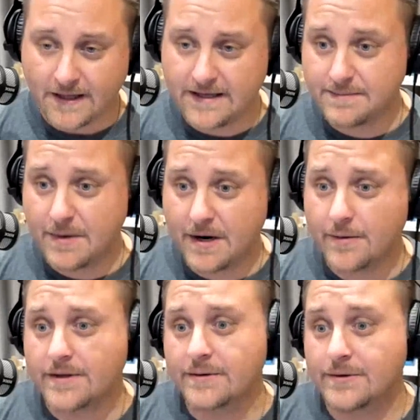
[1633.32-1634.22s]

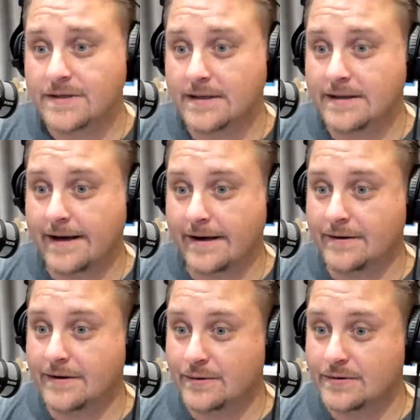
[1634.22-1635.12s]
inspiring to see
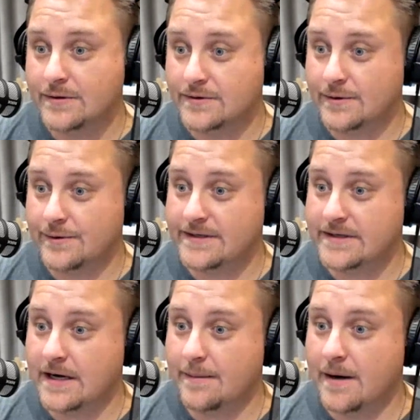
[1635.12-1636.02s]
that those stories
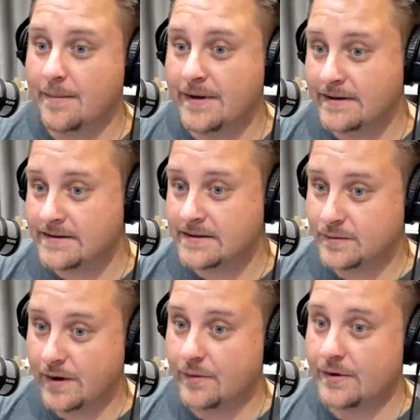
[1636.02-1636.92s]
come up, and this is
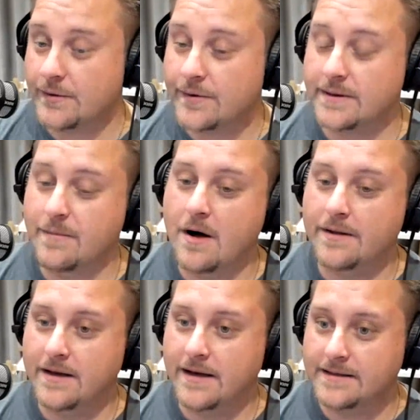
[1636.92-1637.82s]
why we're doing the
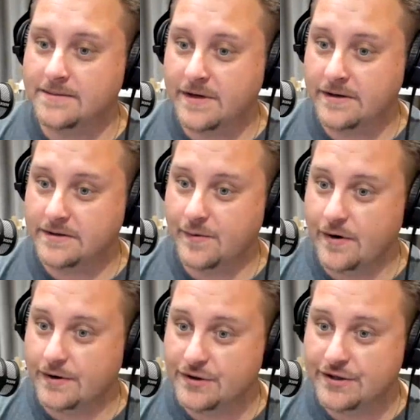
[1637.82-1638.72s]
podcast, because we
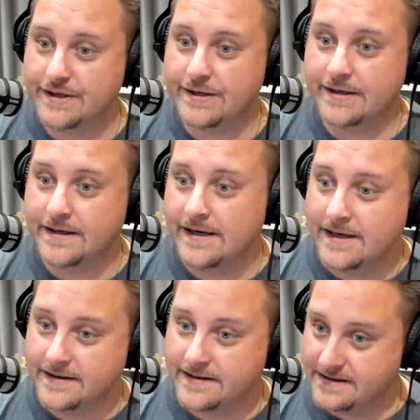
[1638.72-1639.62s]
want to share
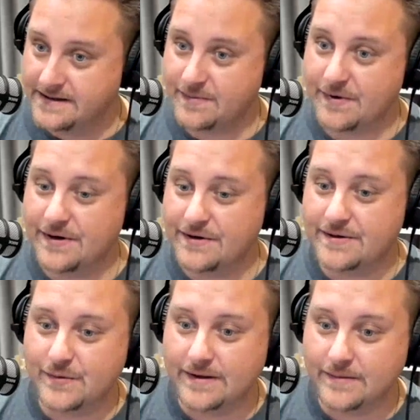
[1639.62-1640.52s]
this
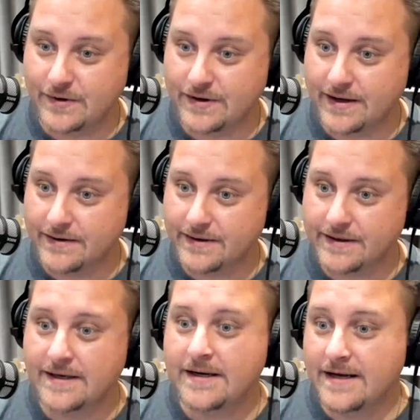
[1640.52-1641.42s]
inspiration with
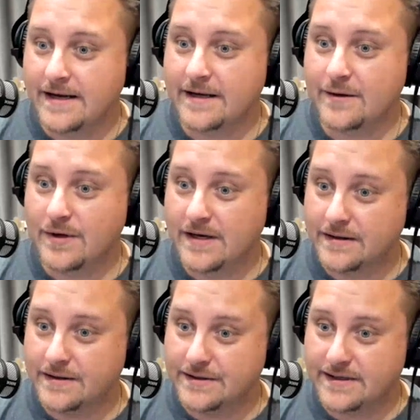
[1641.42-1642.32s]
other
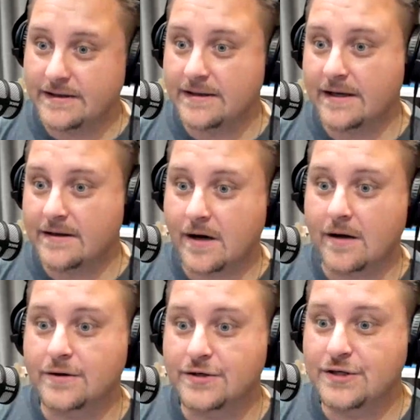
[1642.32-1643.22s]
educators and
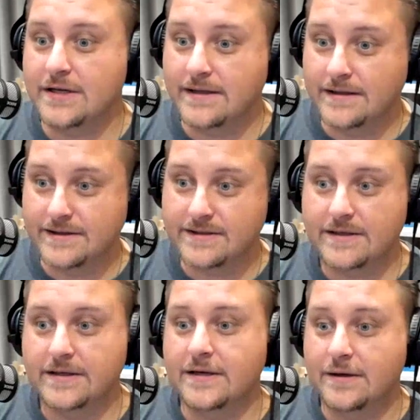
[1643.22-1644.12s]
technology leaders
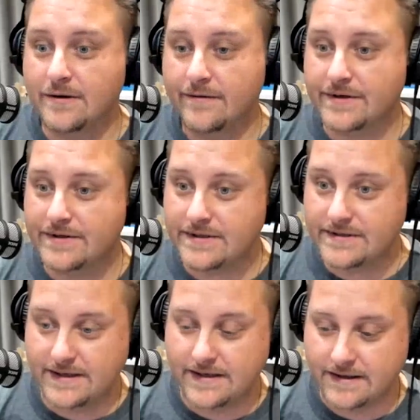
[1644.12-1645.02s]
in
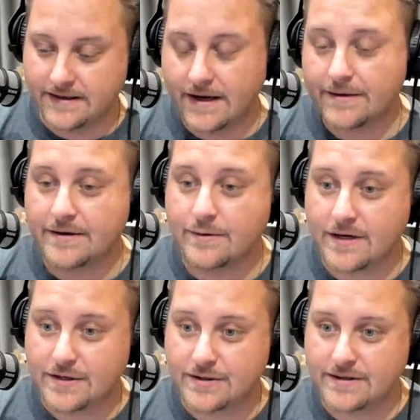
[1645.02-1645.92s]
universities and in other
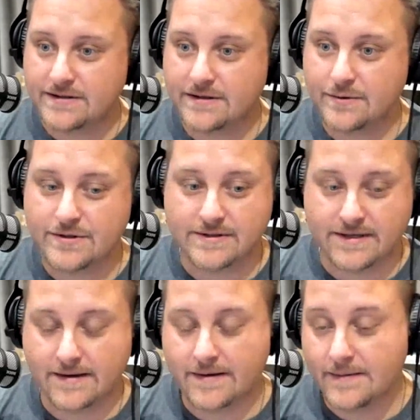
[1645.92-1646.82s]
education institutions.
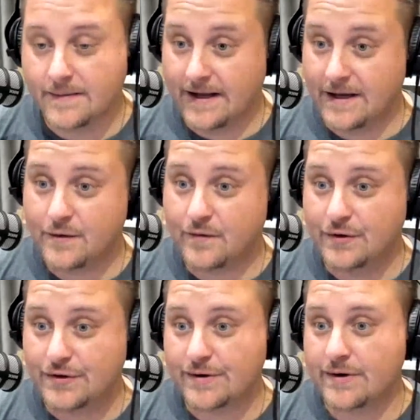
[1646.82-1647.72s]
And thank you
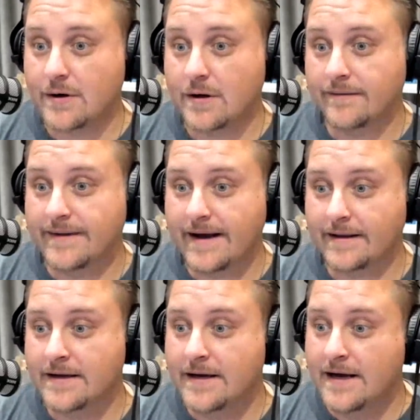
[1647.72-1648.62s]
for sharing all of
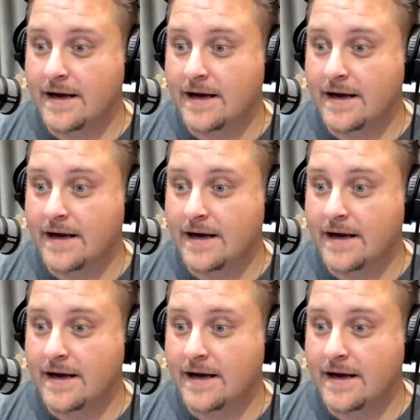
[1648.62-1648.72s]
that.